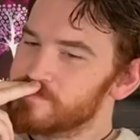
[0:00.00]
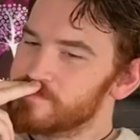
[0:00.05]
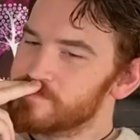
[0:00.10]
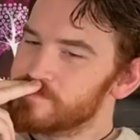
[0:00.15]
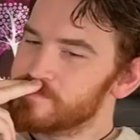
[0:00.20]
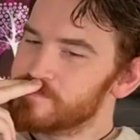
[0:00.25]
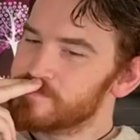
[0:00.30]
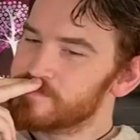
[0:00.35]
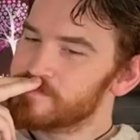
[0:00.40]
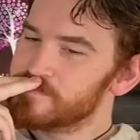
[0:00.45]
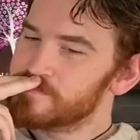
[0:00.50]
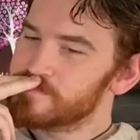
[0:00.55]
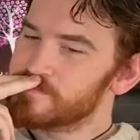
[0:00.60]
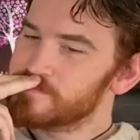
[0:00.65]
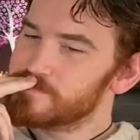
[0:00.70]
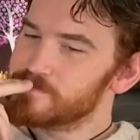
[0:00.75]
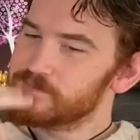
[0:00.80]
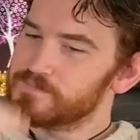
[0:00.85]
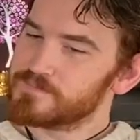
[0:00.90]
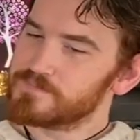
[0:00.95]

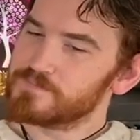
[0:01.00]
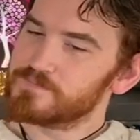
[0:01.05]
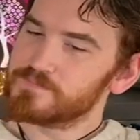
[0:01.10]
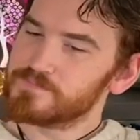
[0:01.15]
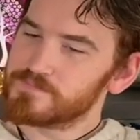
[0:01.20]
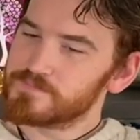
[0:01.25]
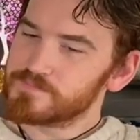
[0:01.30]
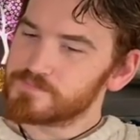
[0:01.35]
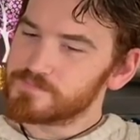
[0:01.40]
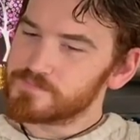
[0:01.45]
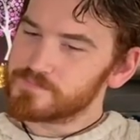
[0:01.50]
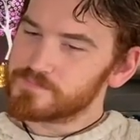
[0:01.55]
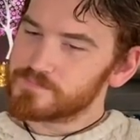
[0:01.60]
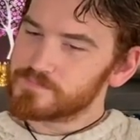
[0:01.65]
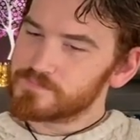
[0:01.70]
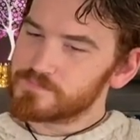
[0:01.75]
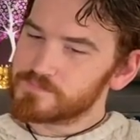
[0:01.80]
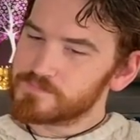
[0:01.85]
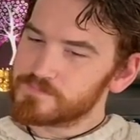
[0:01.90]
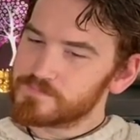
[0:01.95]

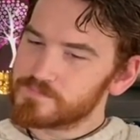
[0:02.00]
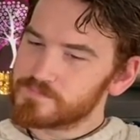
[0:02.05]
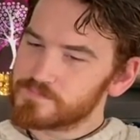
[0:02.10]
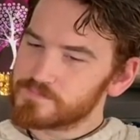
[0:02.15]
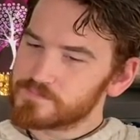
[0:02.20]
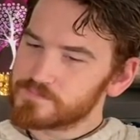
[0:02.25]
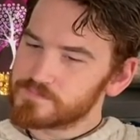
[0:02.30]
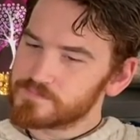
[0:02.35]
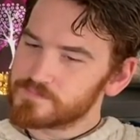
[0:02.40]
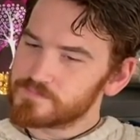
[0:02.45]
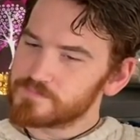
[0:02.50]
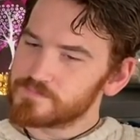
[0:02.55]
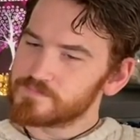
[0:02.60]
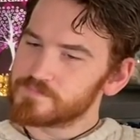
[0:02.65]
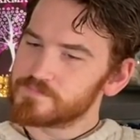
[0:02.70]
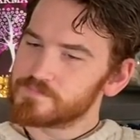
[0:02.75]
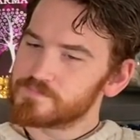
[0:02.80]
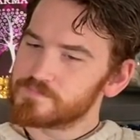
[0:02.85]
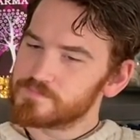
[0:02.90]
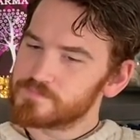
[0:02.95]

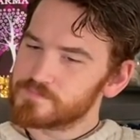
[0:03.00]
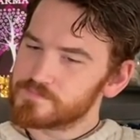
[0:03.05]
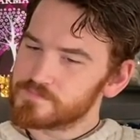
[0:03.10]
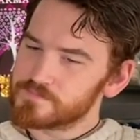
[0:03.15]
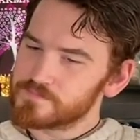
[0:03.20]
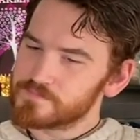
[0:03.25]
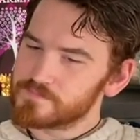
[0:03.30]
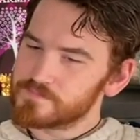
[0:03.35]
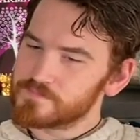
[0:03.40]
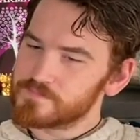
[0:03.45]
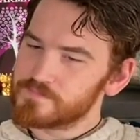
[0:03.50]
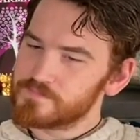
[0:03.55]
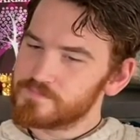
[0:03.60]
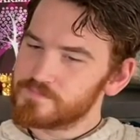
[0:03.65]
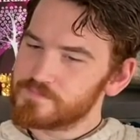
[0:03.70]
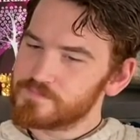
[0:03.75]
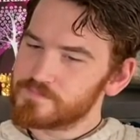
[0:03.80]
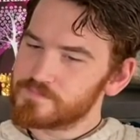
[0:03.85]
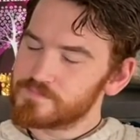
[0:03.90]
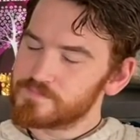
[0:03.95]

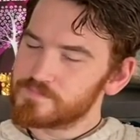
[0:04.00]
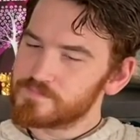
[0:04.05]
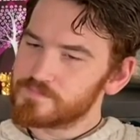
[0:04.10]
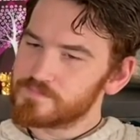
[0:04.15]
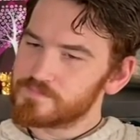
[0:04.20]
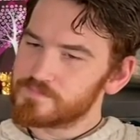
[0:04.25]
No words are spoken by the person on screen.